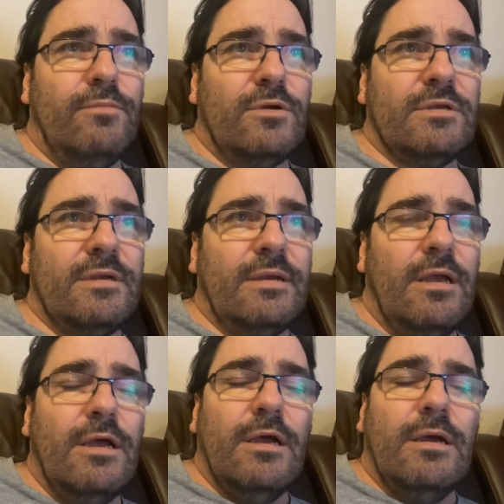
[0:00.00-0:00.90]
it?
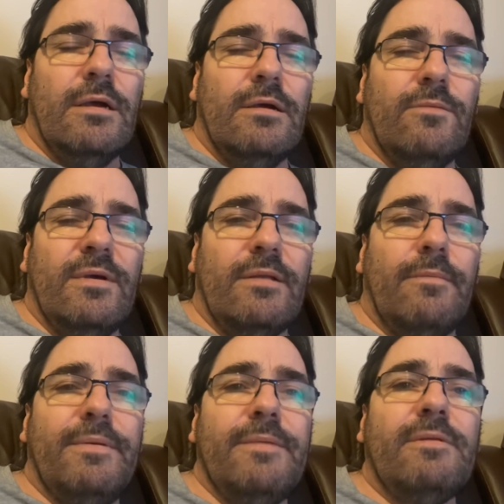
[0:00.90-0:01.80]
Well,
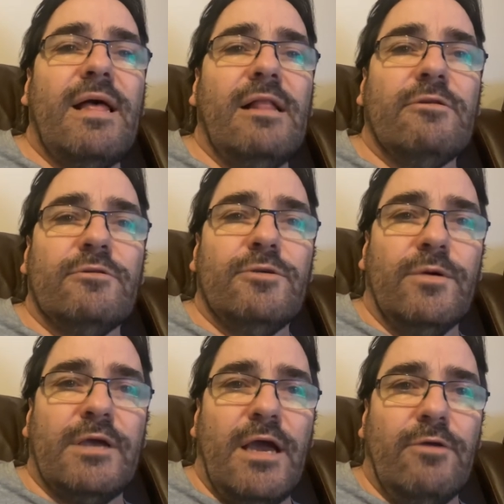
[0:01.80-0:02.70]
people held her to
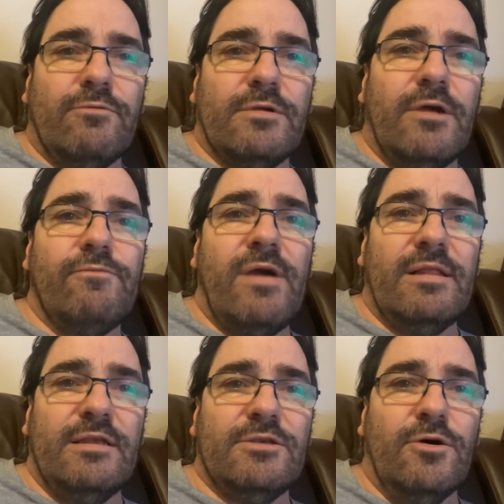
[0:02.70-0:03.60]
account, and
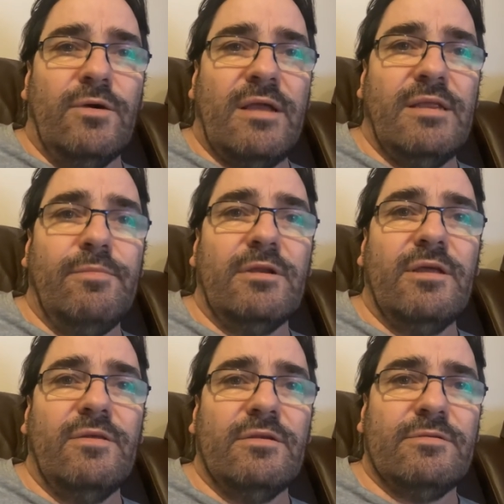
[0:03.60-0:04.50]
rightly so. Anybody
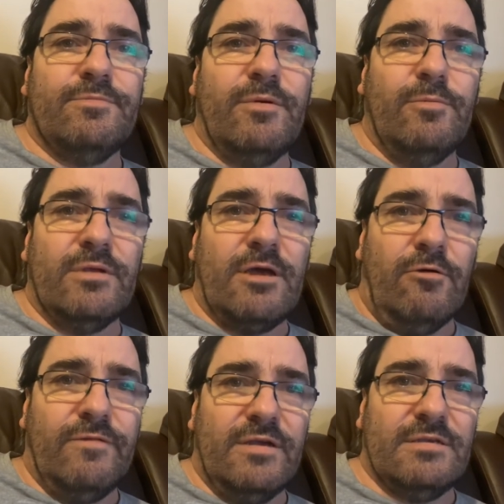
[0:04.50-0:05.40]
in that's public
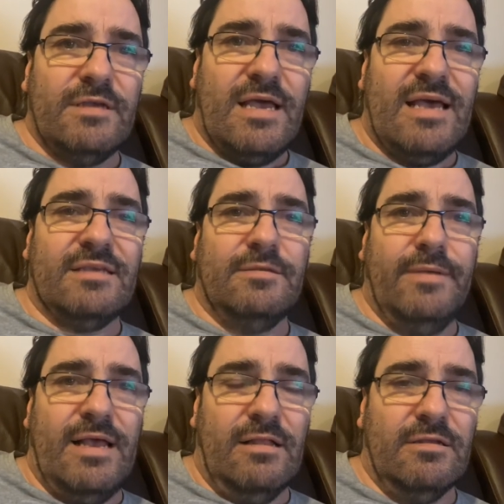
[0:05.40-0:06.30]
office has to be
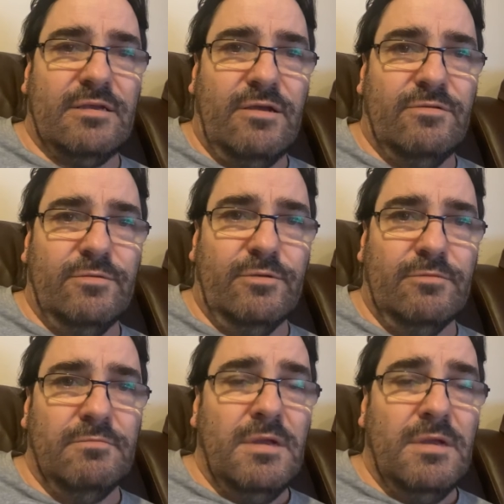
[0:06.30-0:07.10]
held accountable.